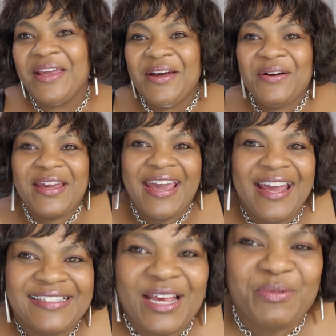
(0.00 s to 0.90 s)

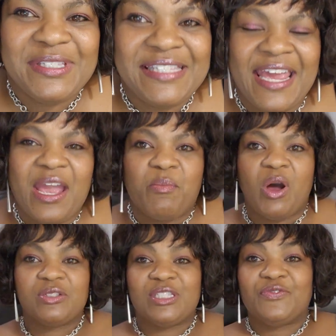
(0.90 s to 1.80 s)
as I was saying,
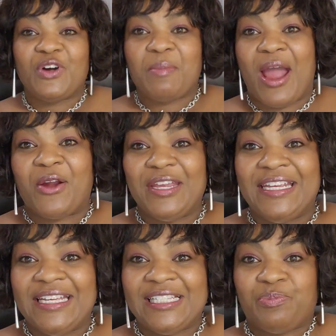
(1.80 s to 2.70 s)
most of them are
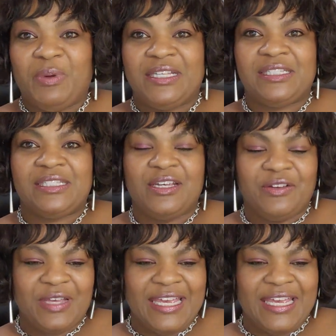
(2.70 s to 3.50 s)
inexpensive.